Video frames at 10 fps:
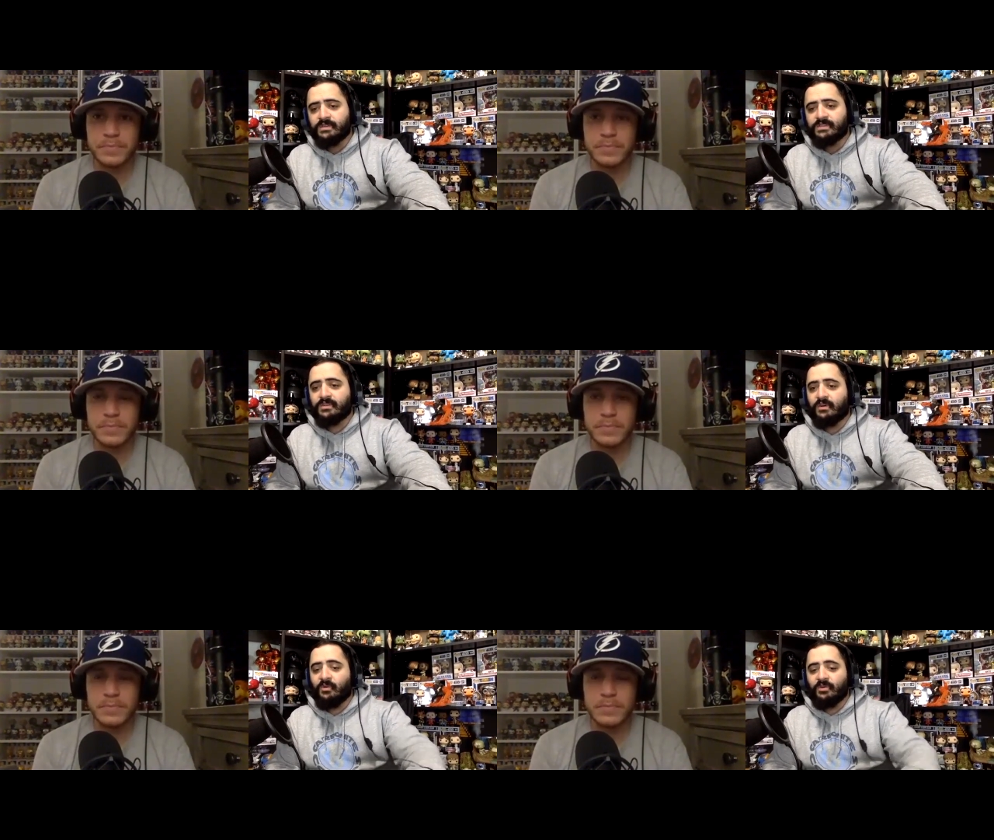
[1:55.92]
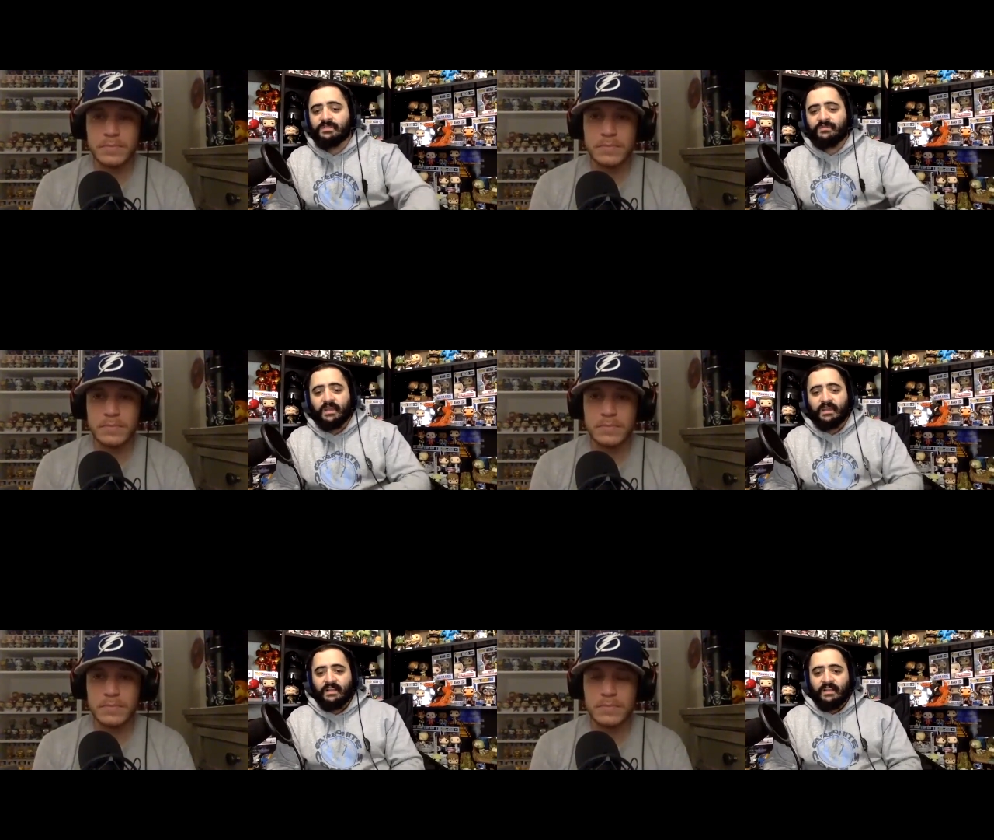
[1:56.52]
Speaker 1: Star Wars
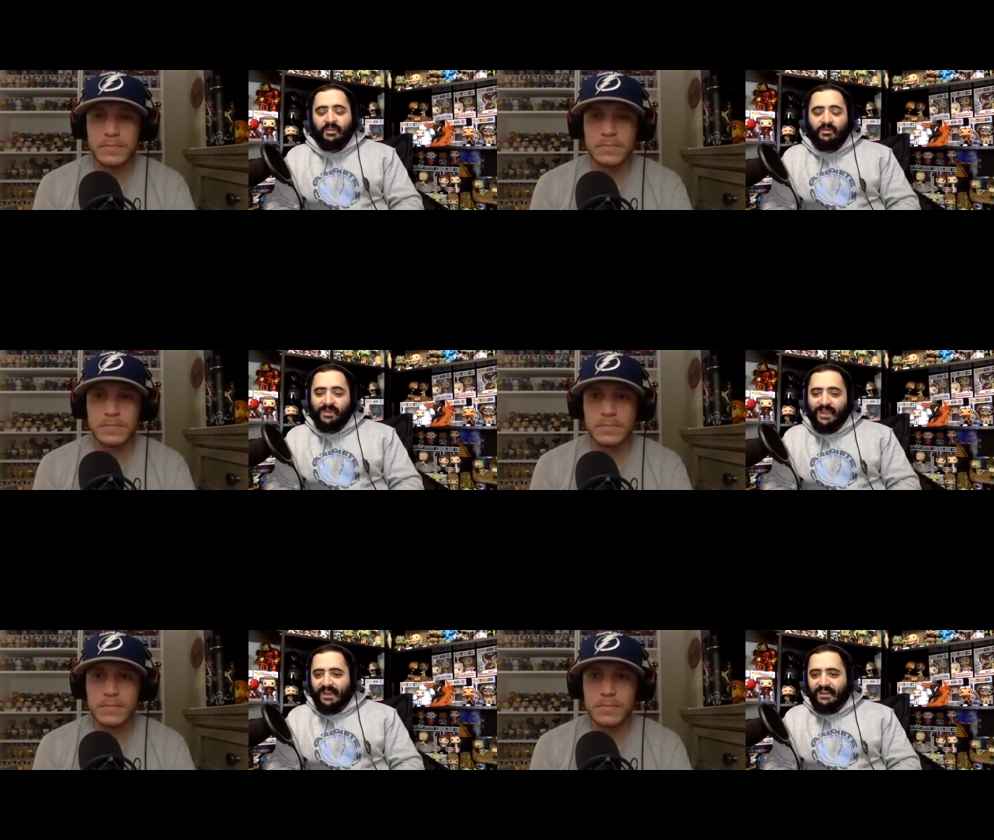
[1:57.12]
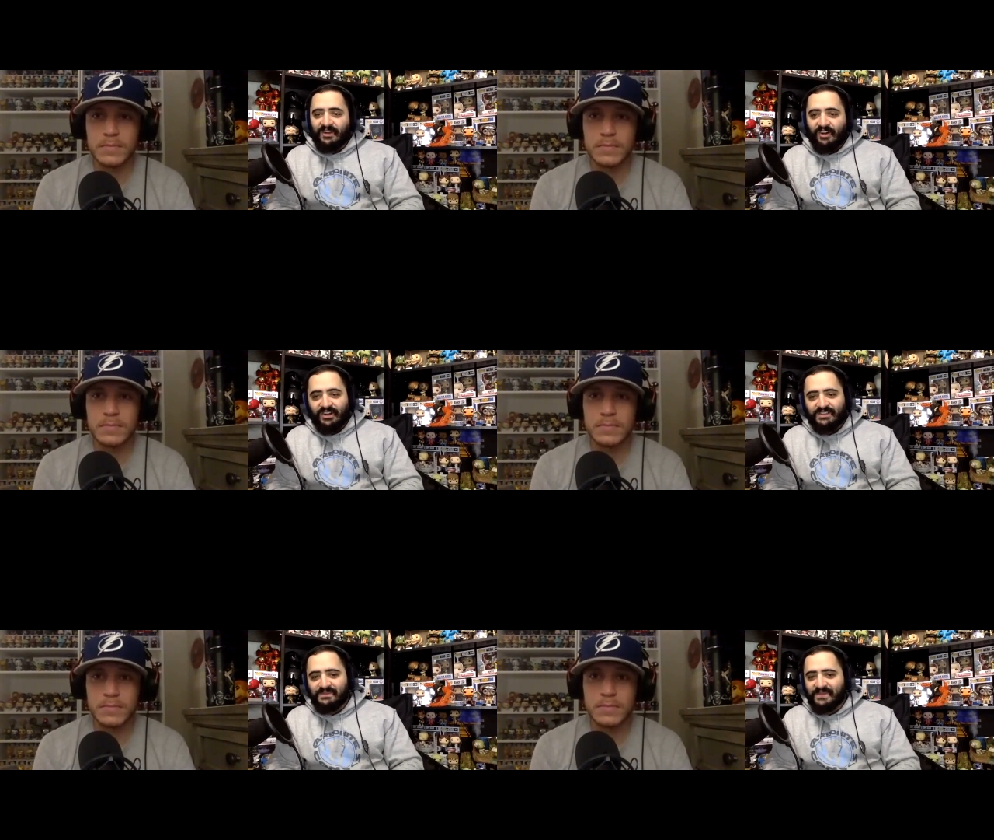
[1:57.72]
fan, we had an
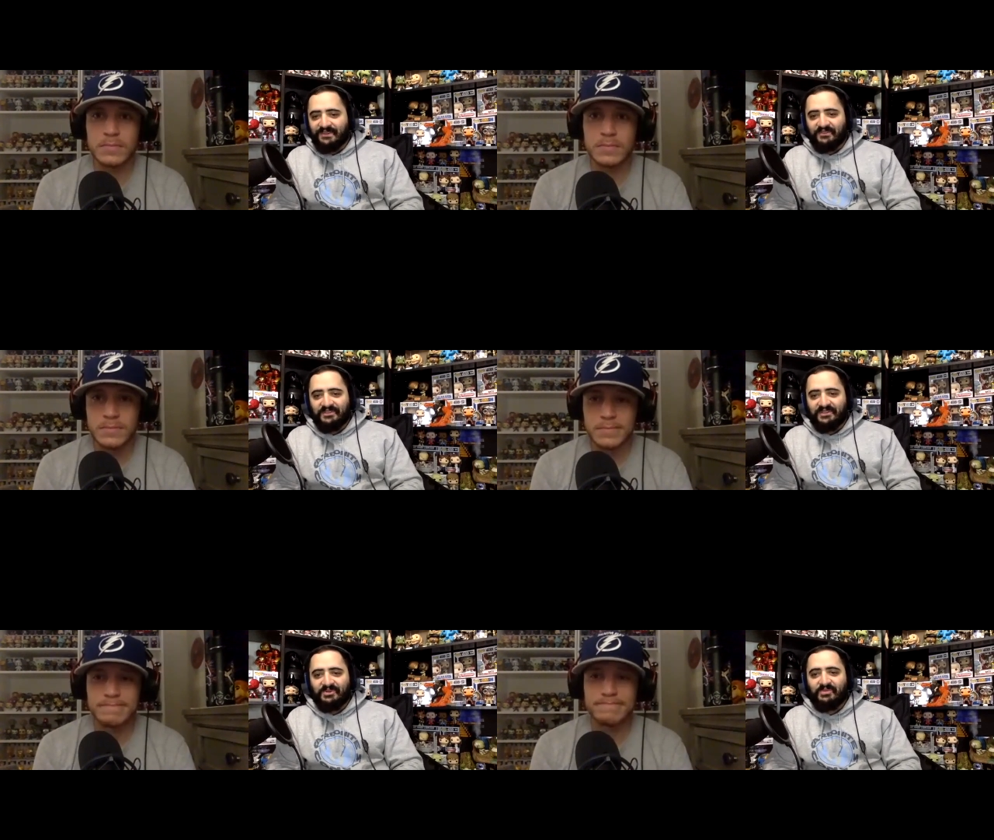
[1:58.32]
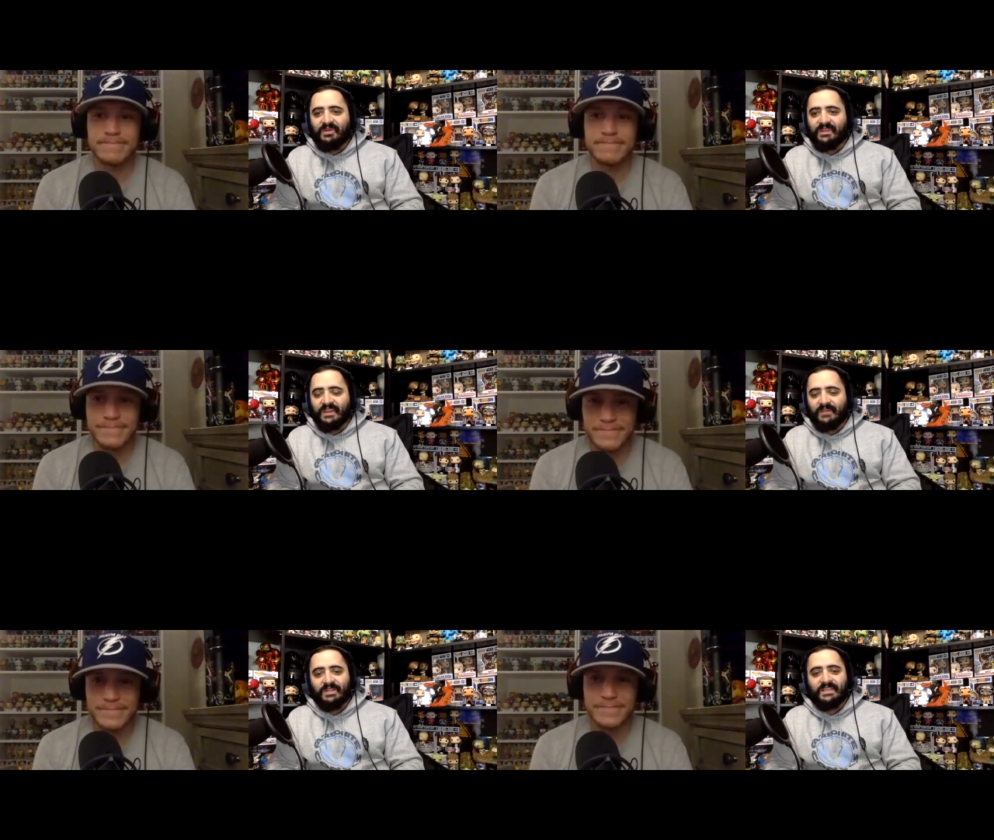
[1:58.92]
awesome interview with
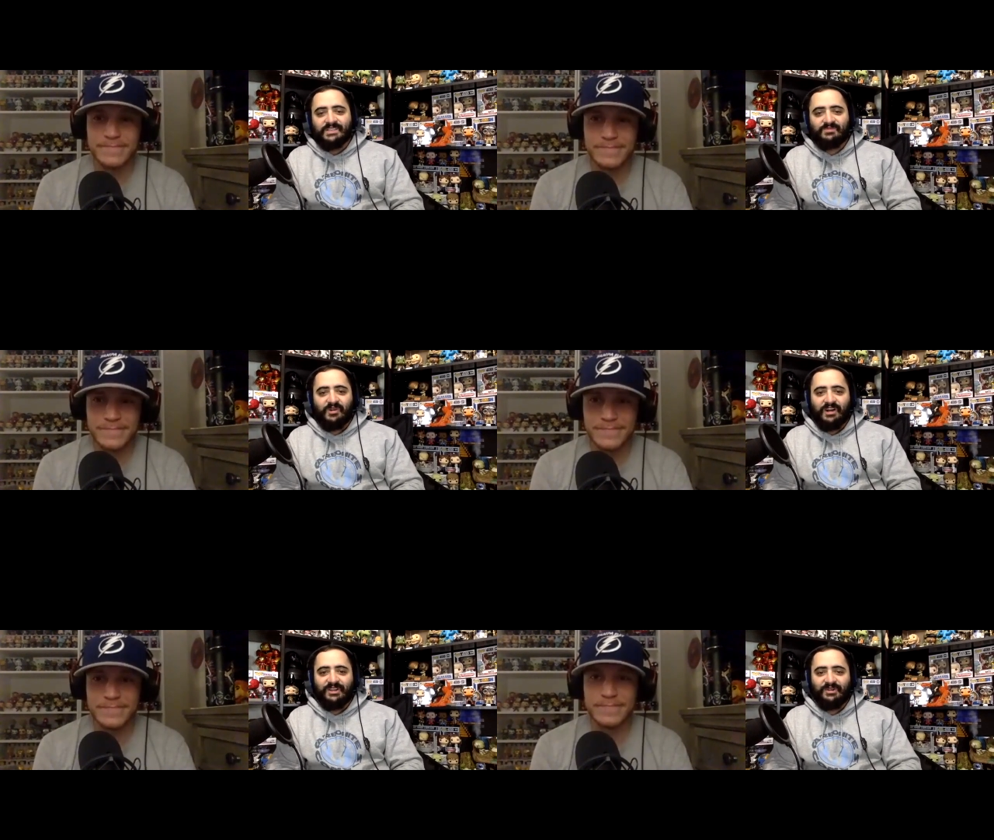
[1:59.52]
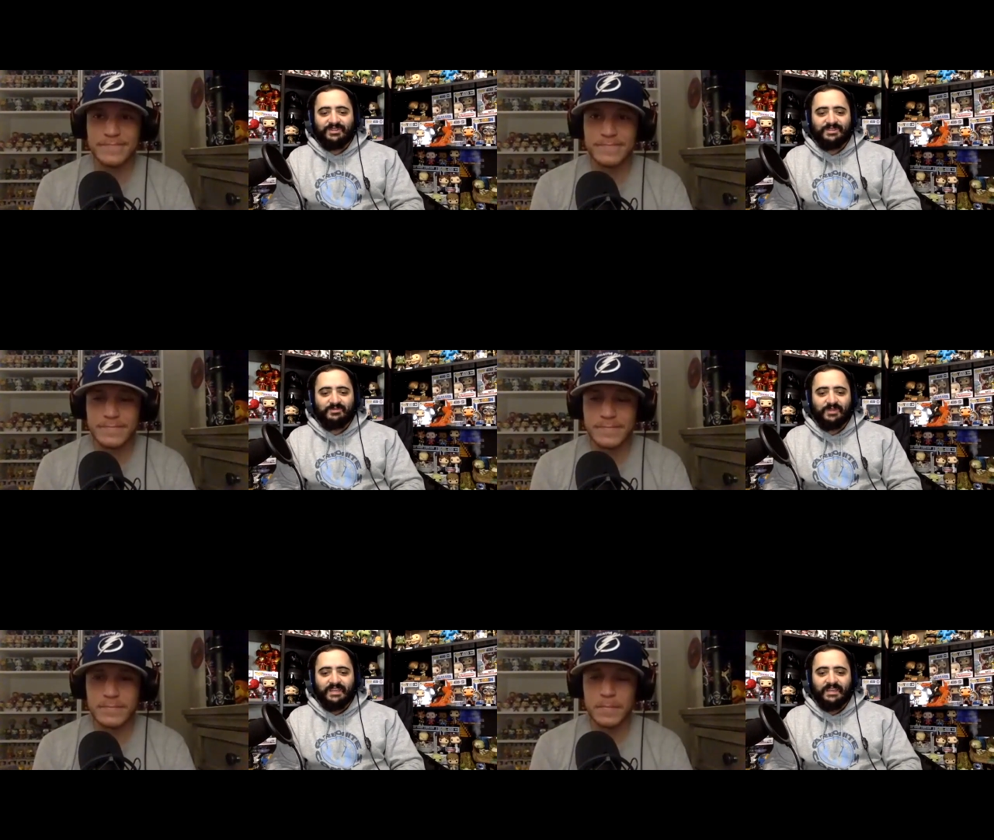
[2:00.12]
Emily Swallow this
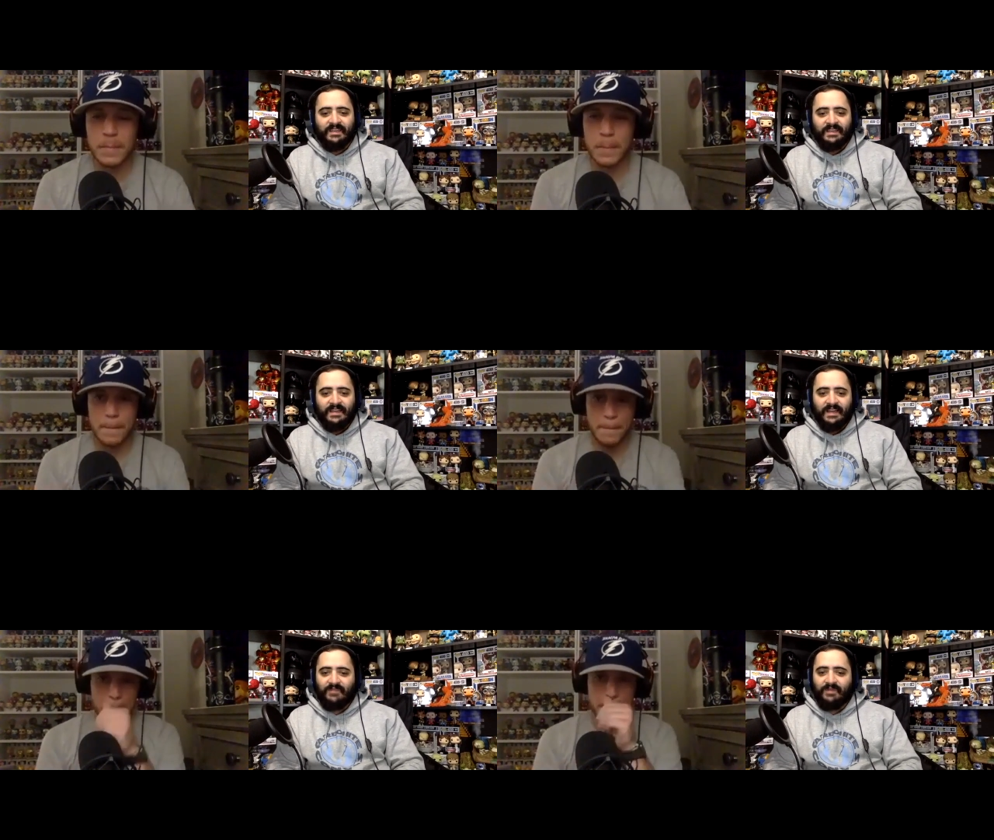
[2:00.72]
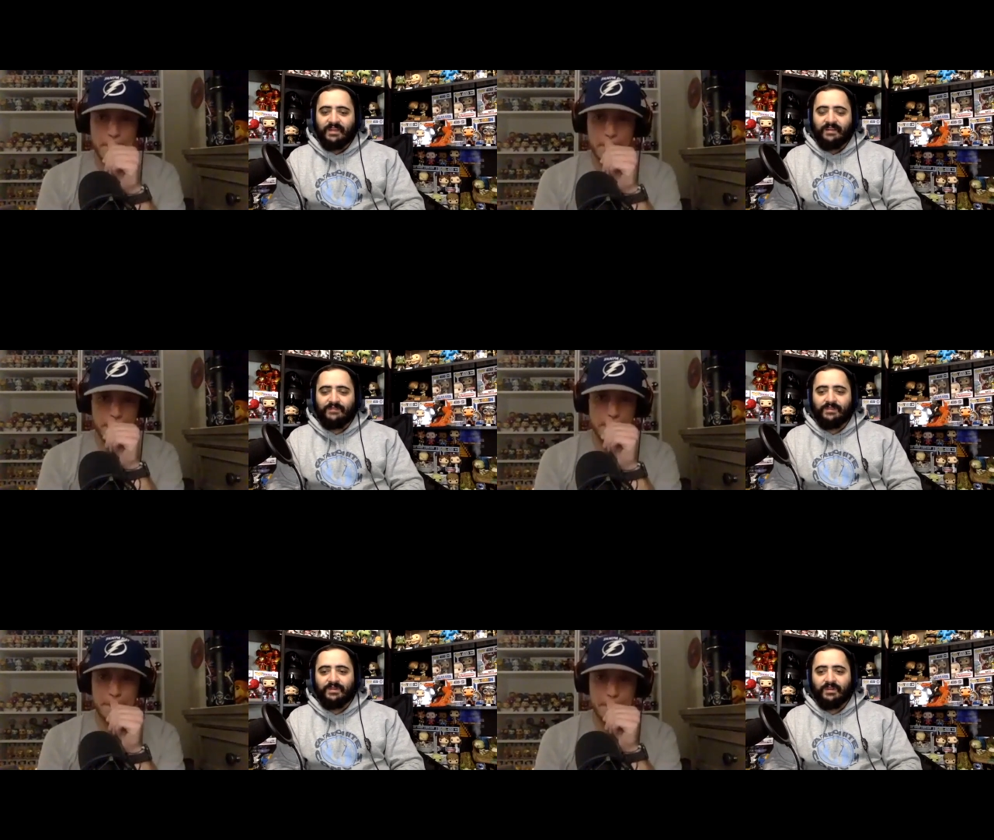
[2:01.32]
week. Uh, we
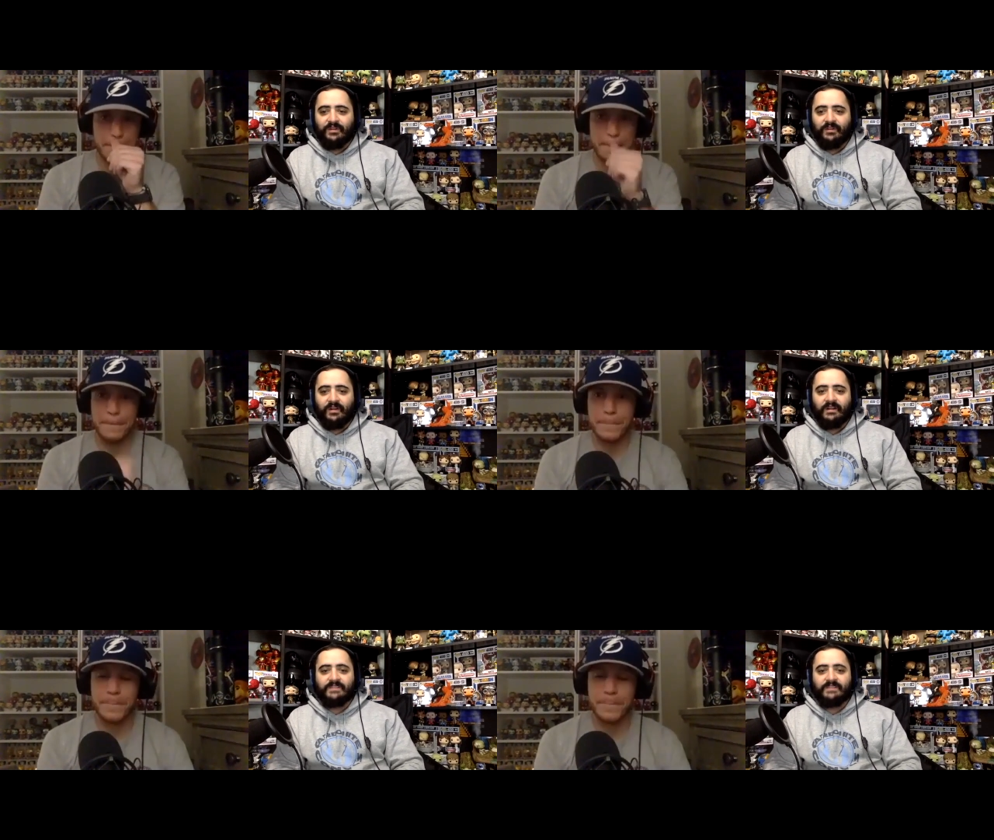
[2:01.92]
interviewed her on